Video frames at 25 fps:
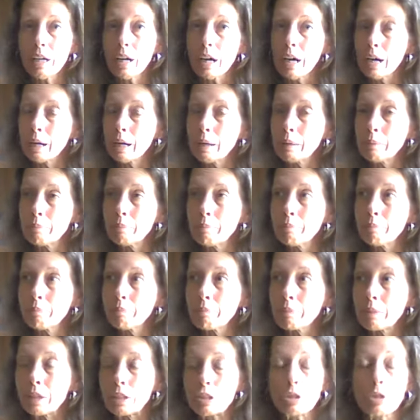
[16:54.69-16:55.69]

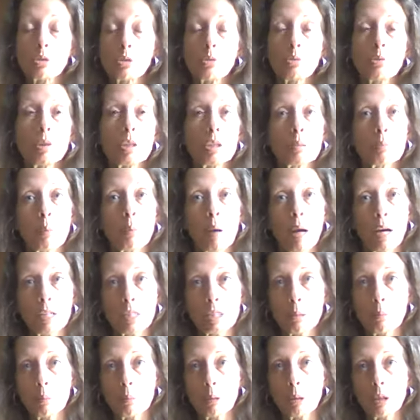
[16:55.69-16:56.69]
as soon as possible.